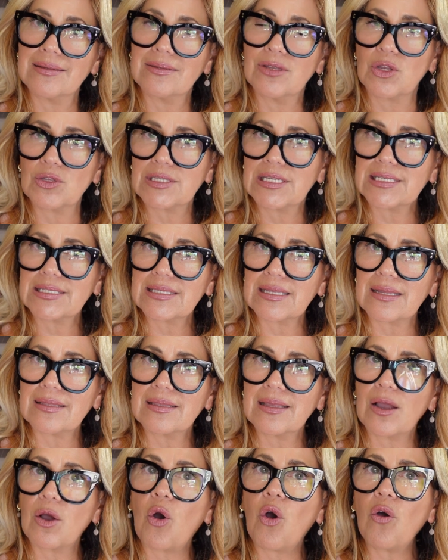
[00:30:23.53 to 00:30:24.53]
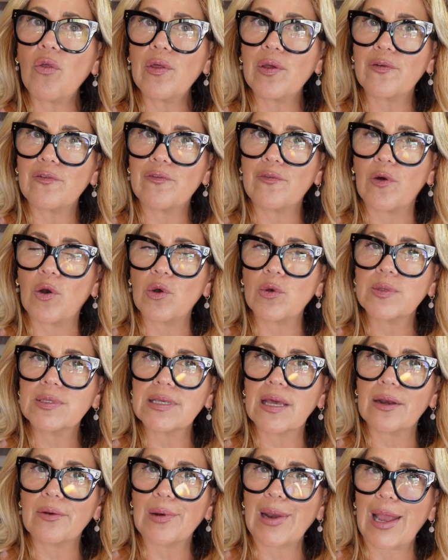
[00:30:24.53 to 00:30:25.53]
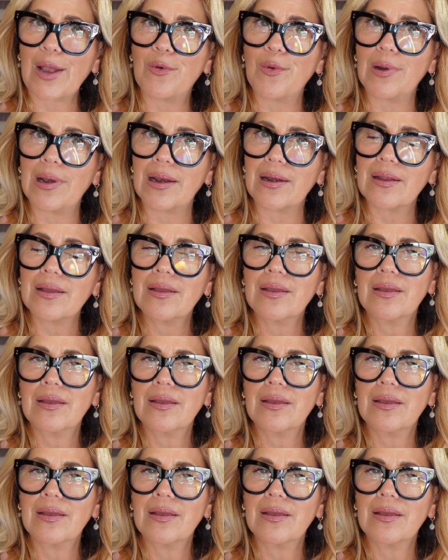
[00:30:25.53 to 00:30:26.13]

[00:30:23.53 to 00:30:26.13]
Notice that the other forms are regular.